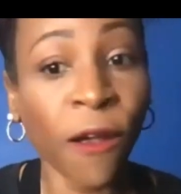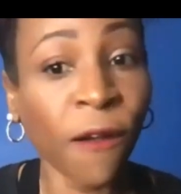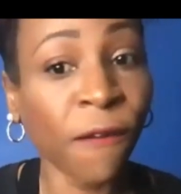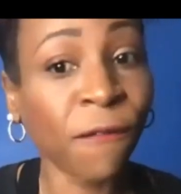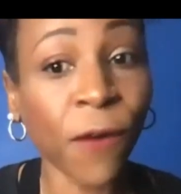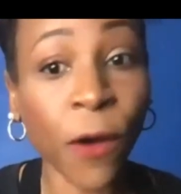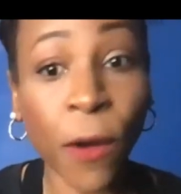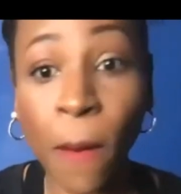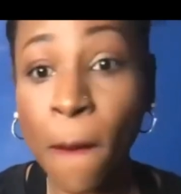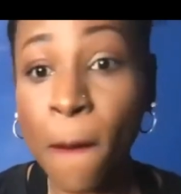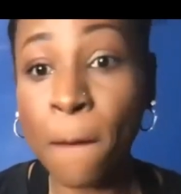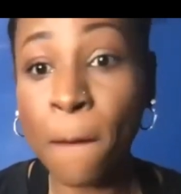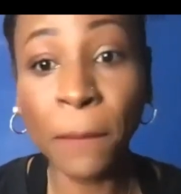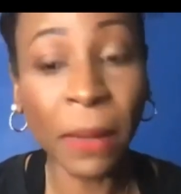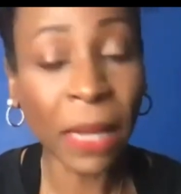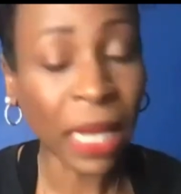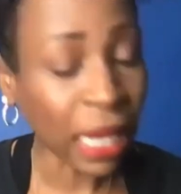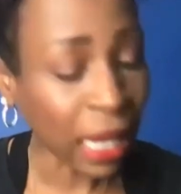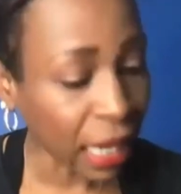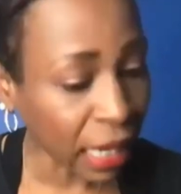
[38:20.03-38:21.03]
for
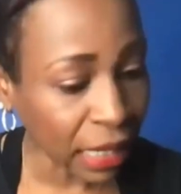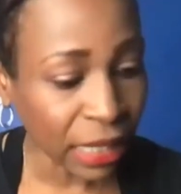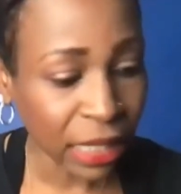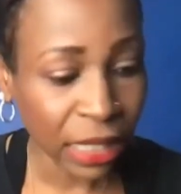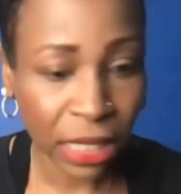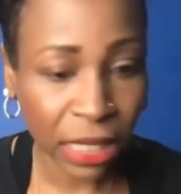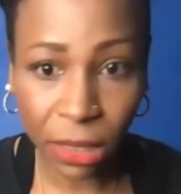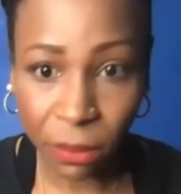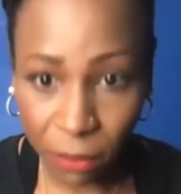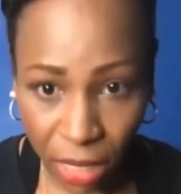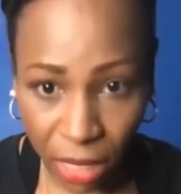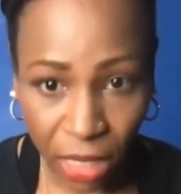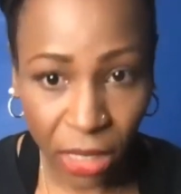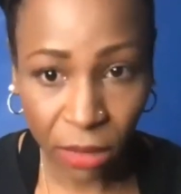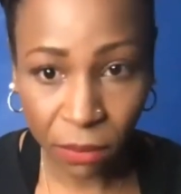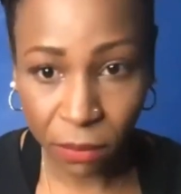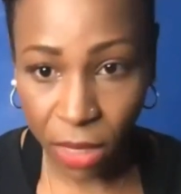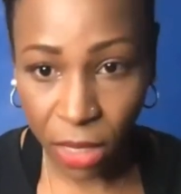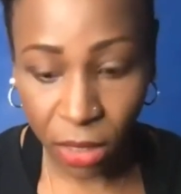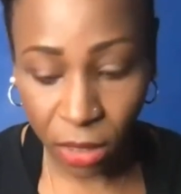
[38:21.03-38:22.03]
many, many,
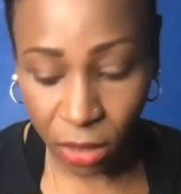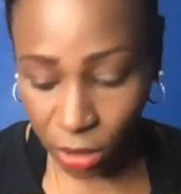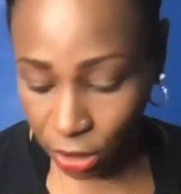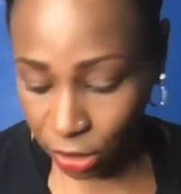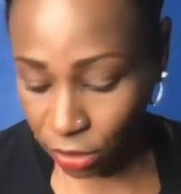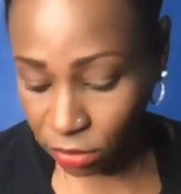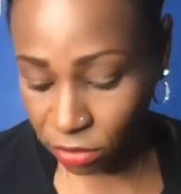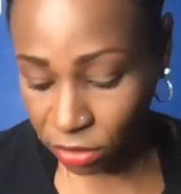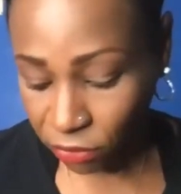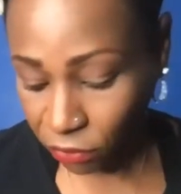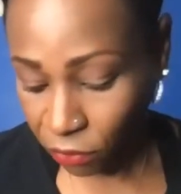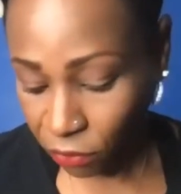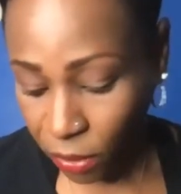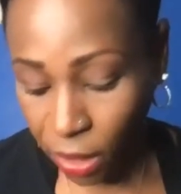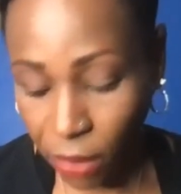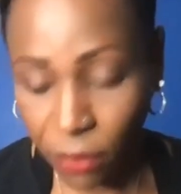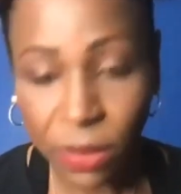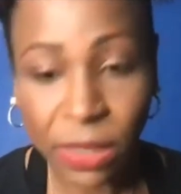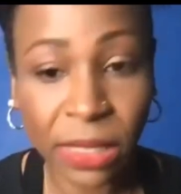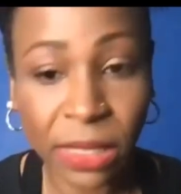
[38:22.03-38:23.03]
many years, even when
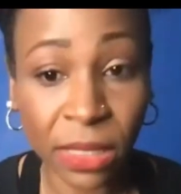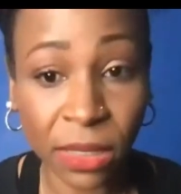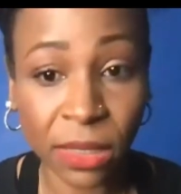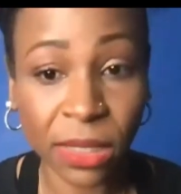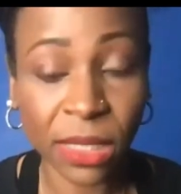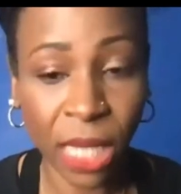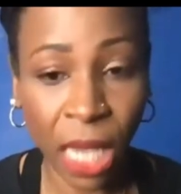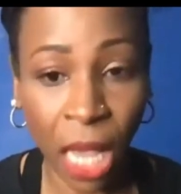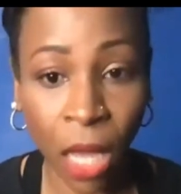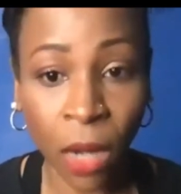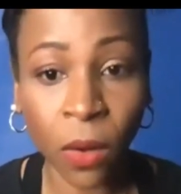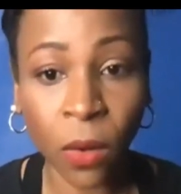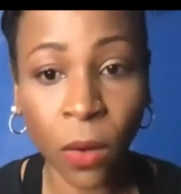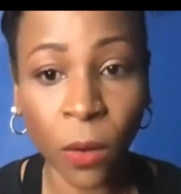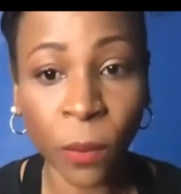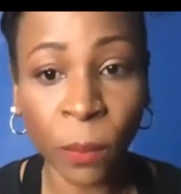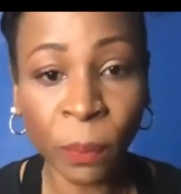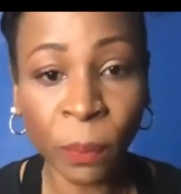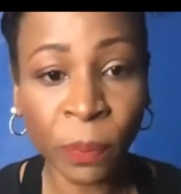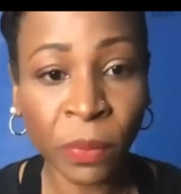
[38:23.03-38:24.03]
I was in Seattle,